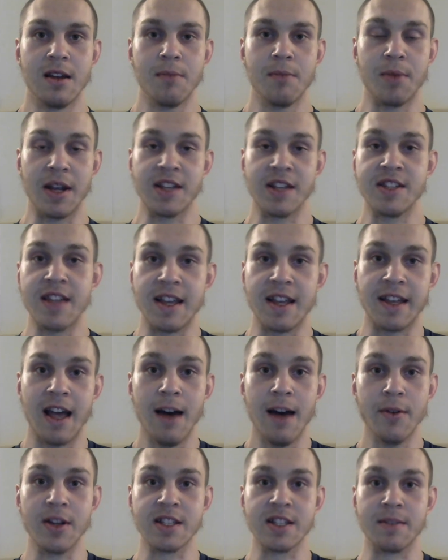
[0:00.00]
But you see, in
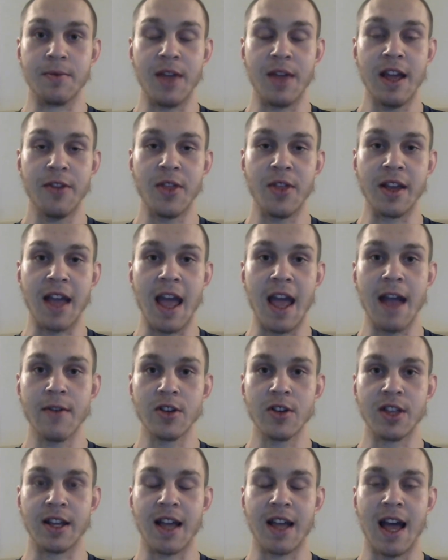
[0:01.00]
Calvinism, they think
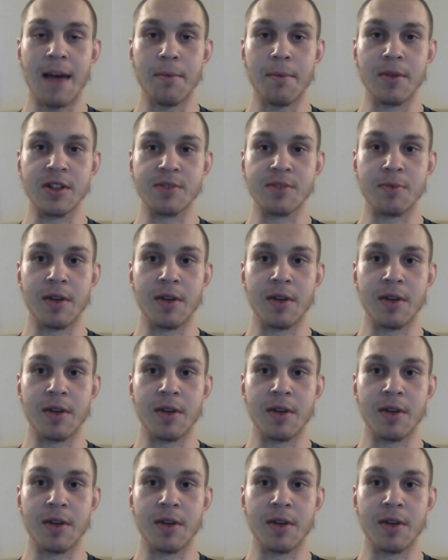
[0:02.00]
everything happens